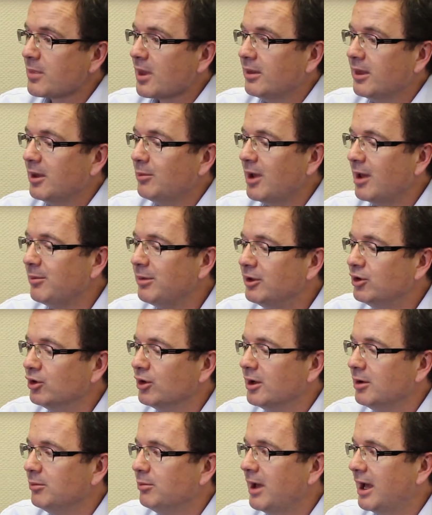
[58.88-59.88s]
then maybe do
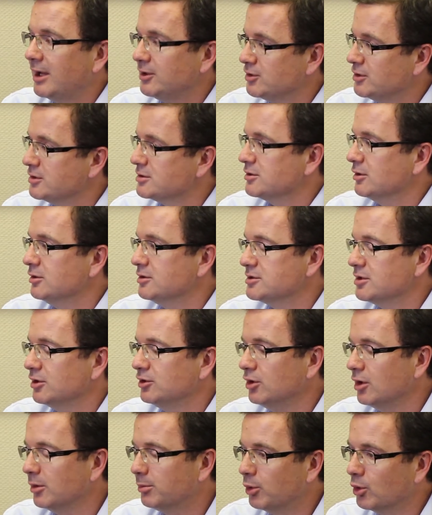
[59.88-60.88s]
it in batches. So
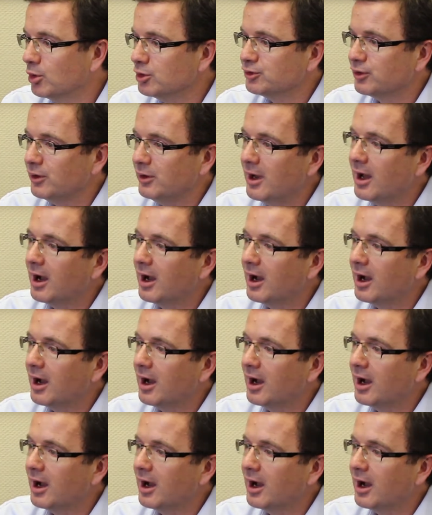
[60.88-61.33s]
do a portion